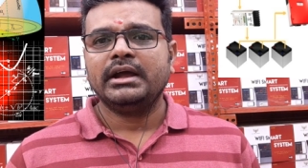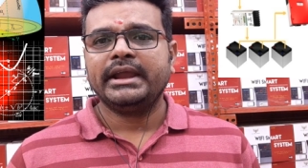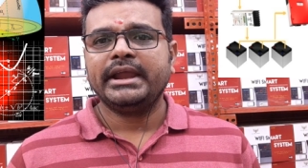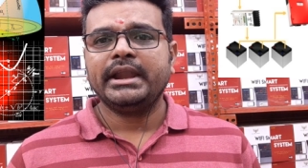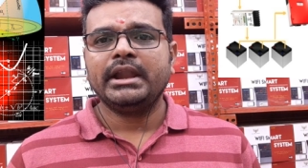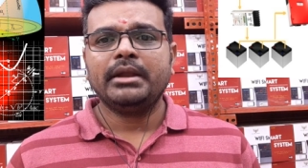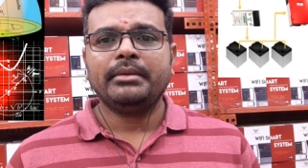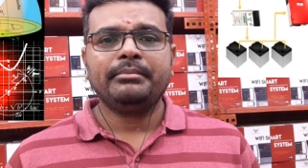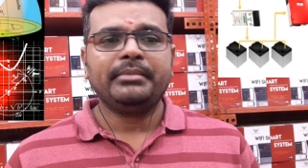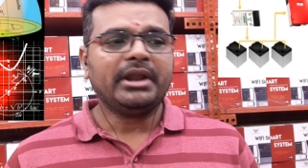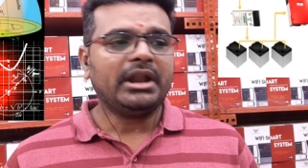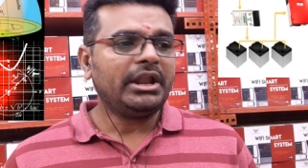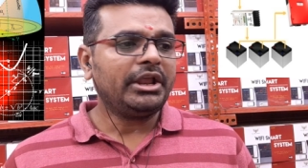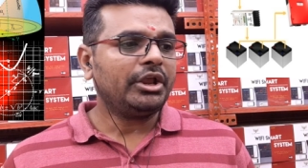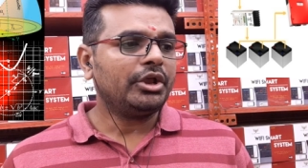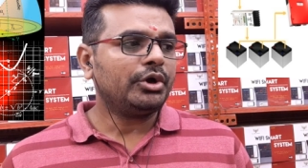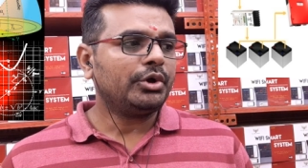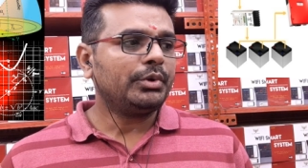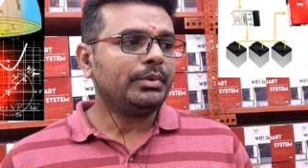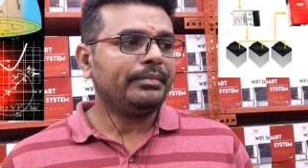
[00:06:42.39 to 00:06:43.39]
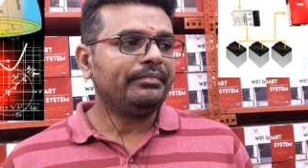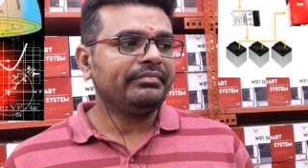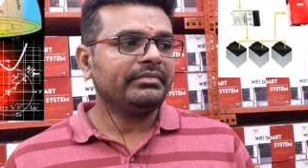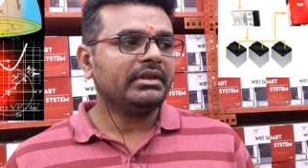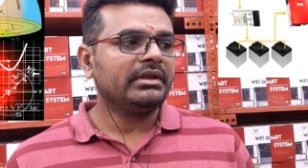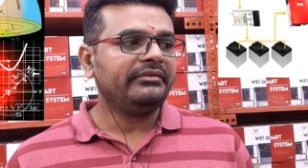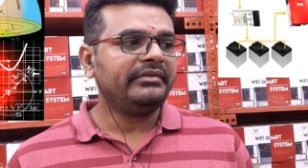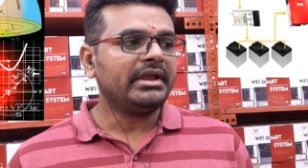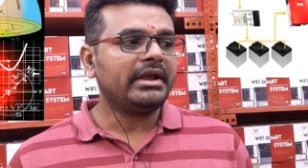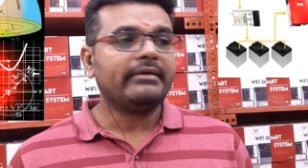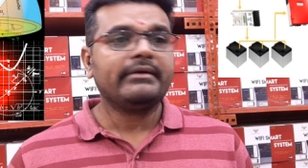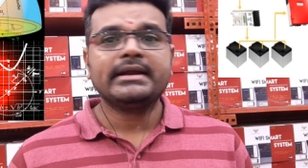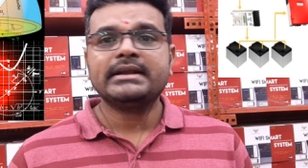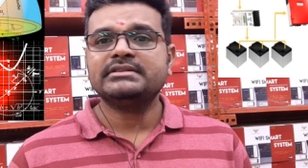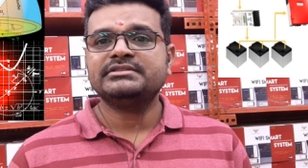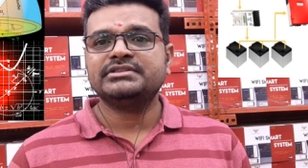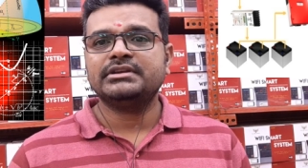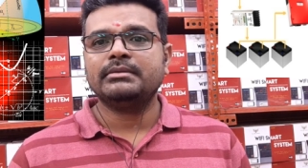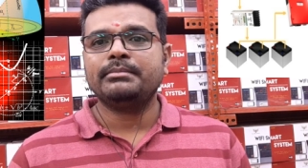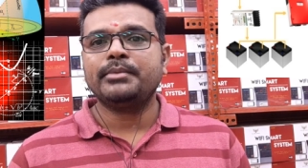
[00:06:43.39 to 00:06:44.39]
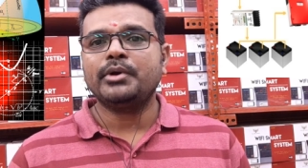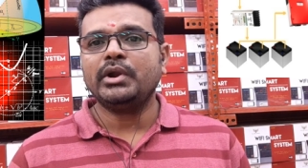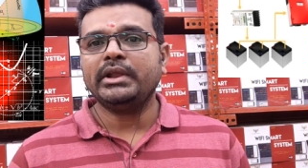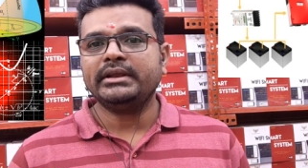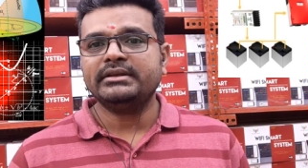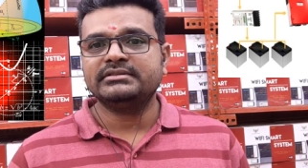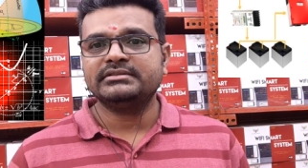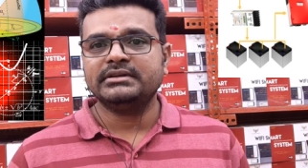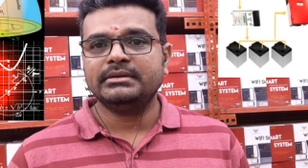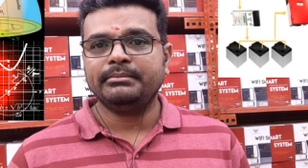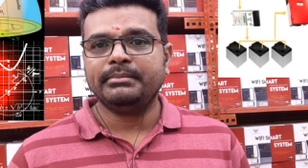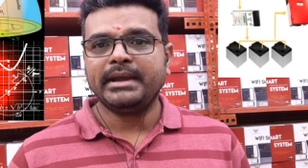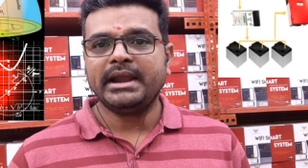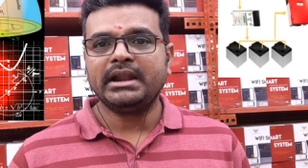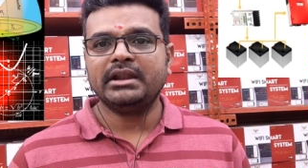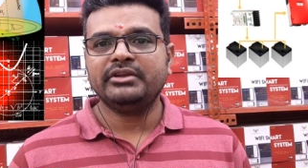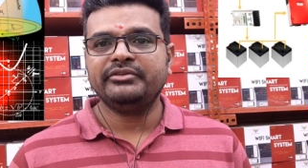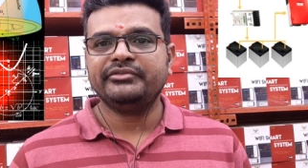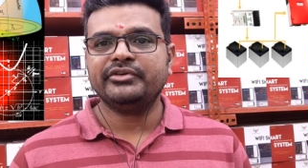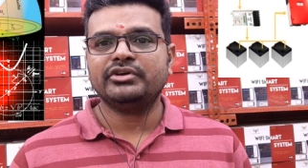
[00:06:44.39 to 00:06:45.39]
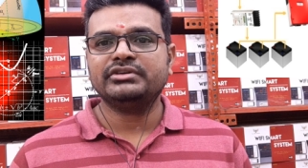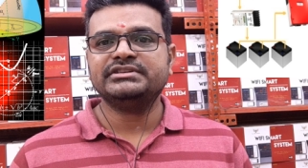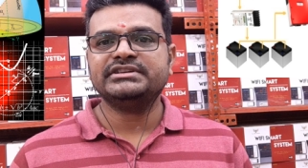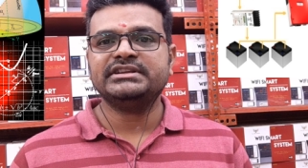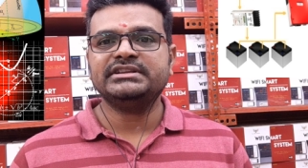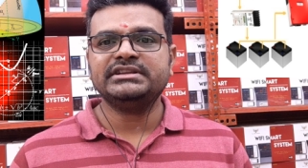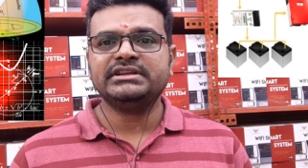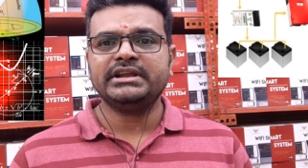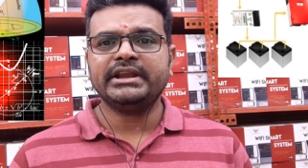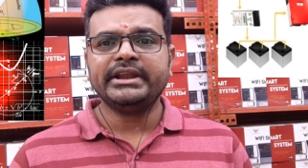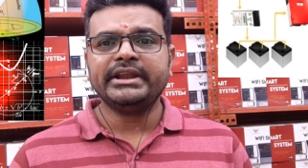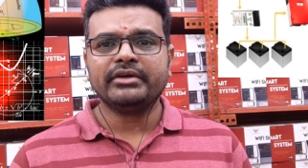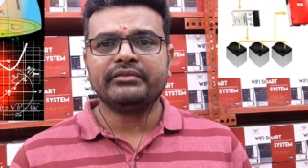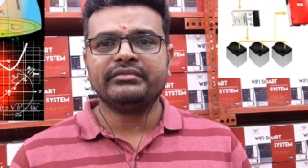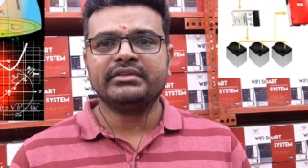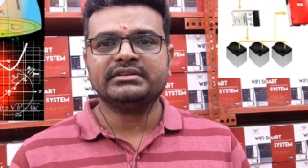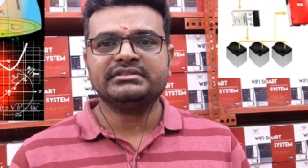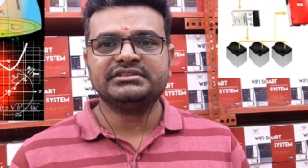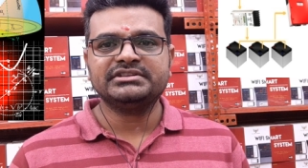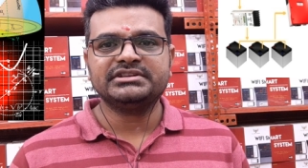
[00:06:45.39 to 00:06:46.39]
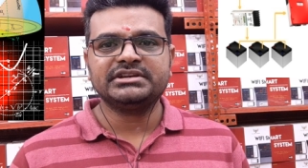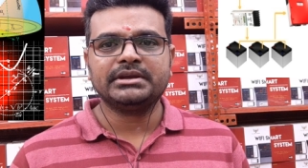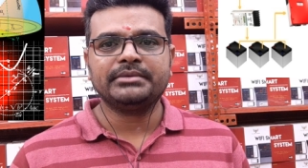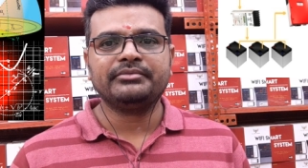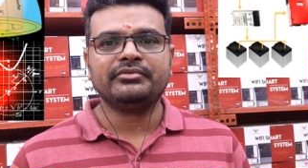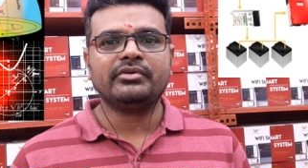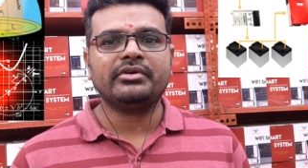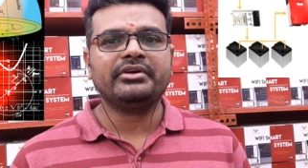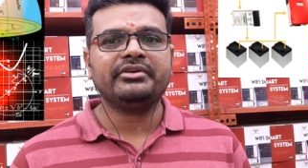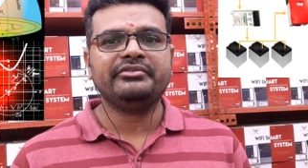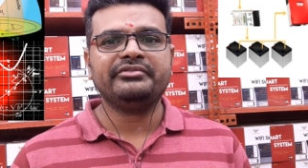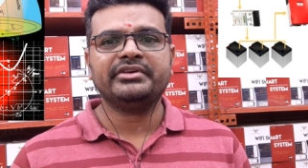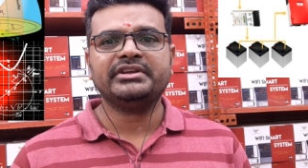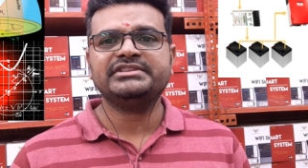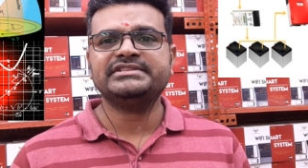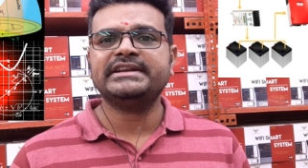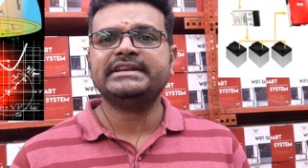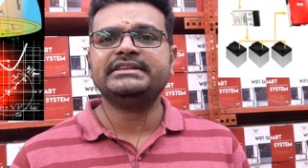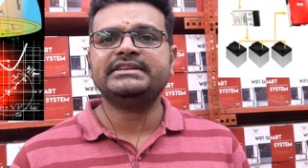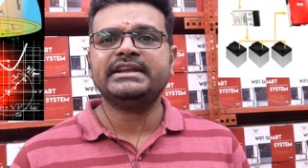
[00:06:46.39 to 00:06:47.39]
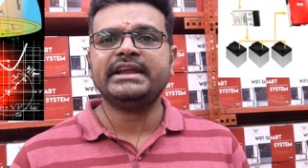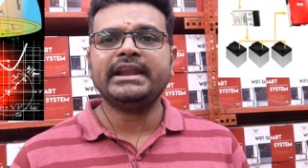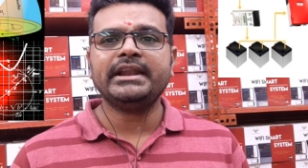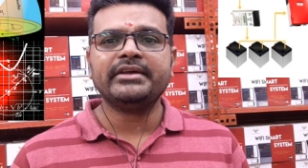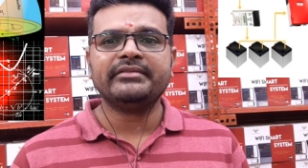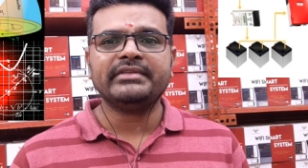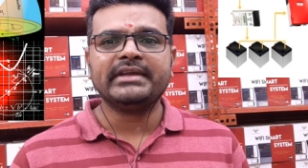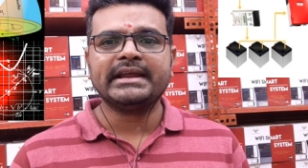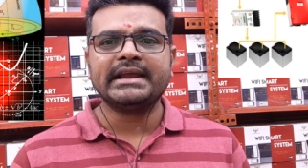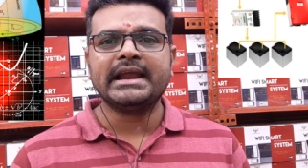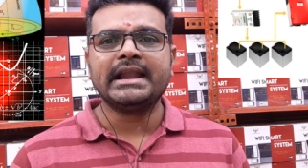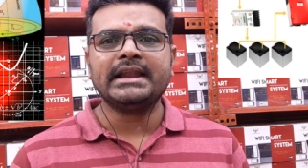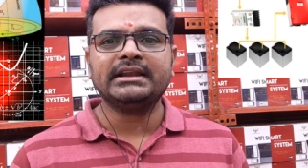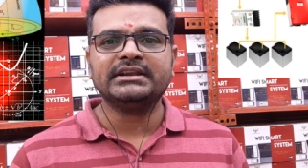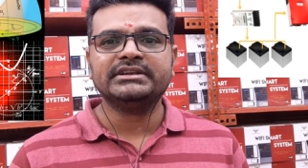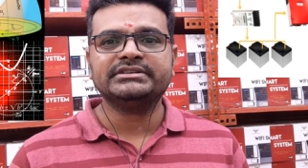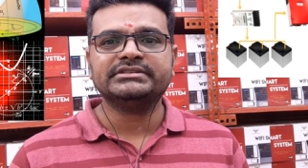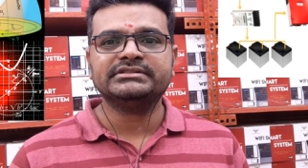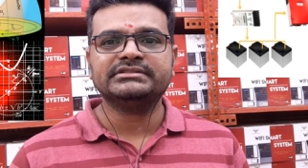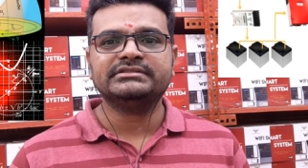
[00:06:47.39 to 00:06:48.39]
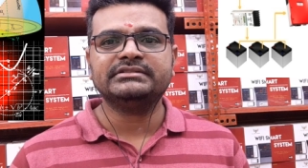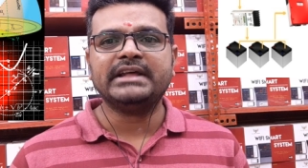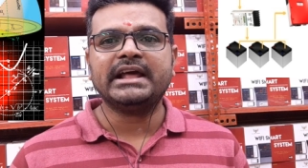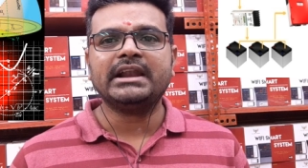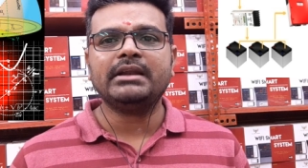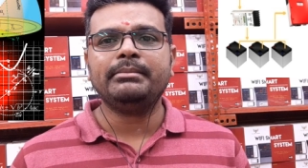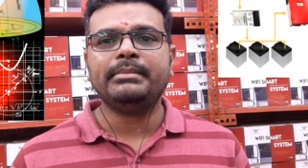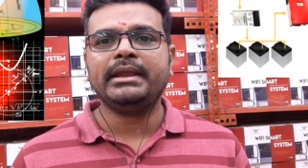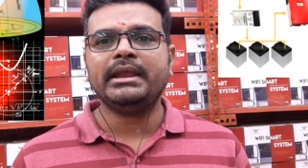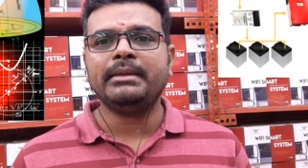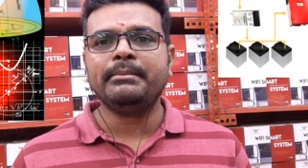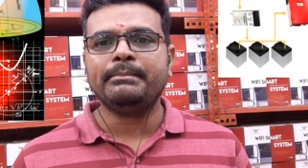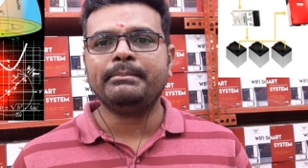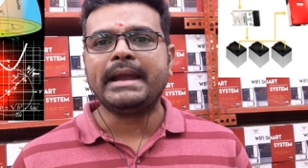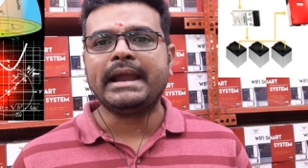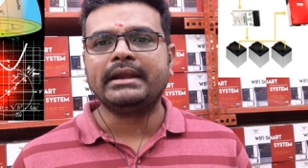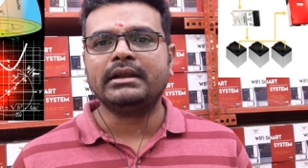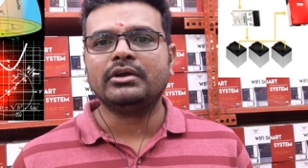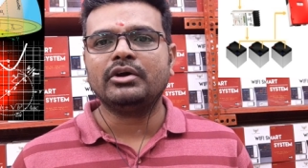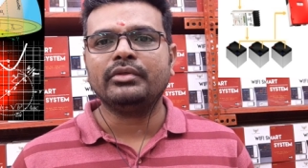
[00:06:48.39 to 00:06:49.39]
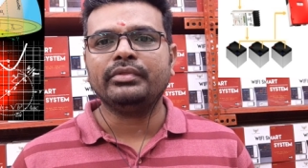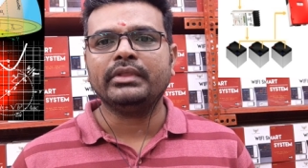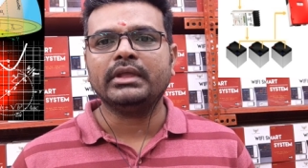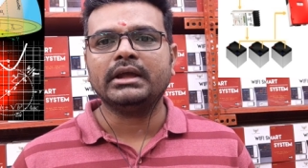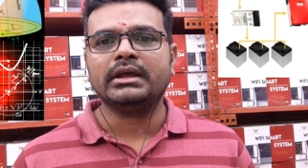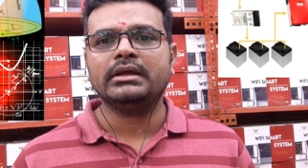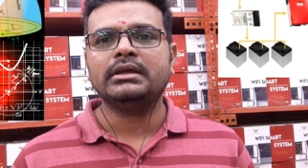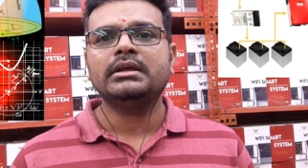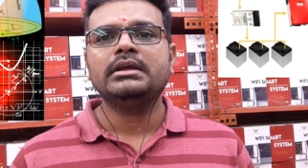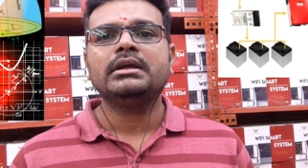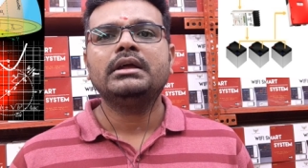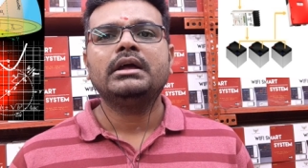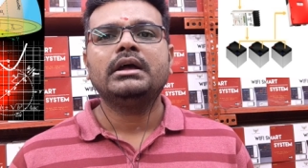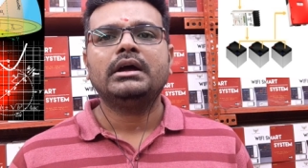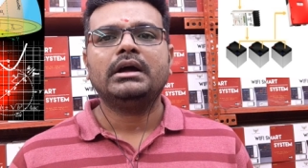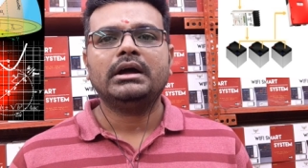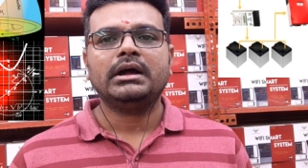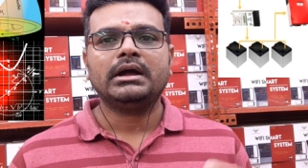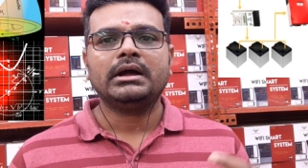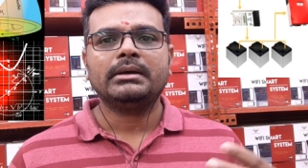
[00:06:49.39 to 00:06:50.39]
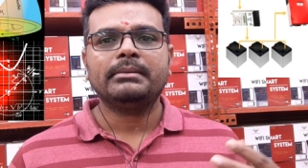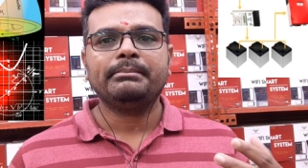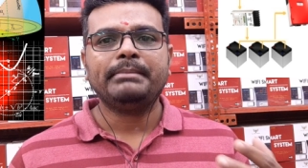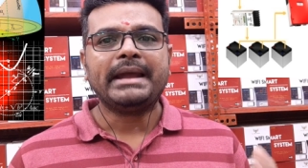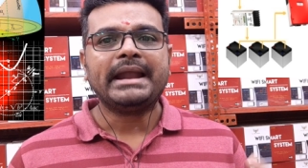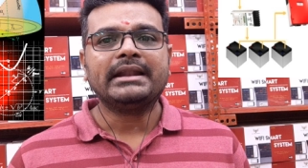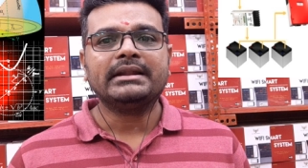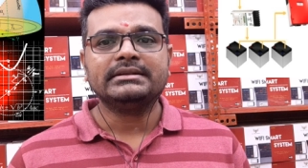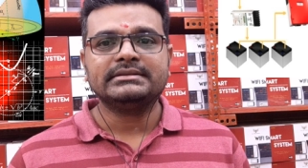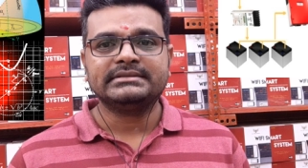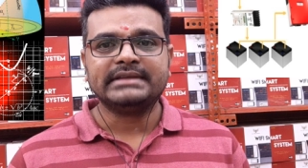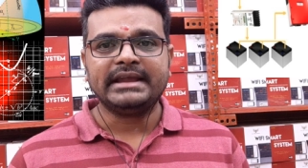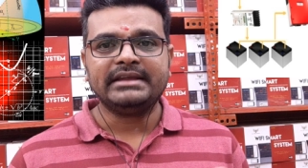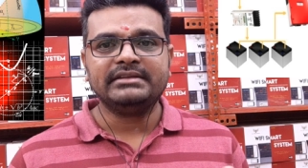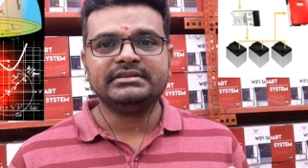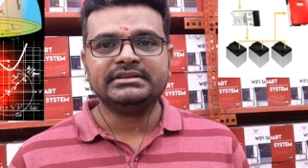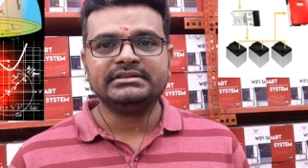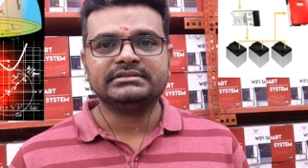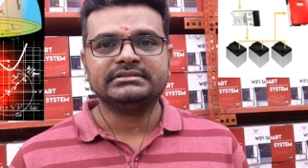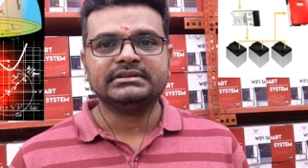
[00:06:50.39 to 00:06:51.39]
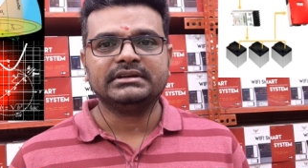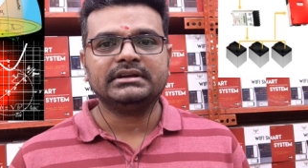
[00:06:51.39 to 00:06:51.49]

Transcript: Again, I'm telling you, we have considered a polycrystalline panel. If you're changing any of the system or if you're changing any of the calculations, there will be impact on the panel sizing.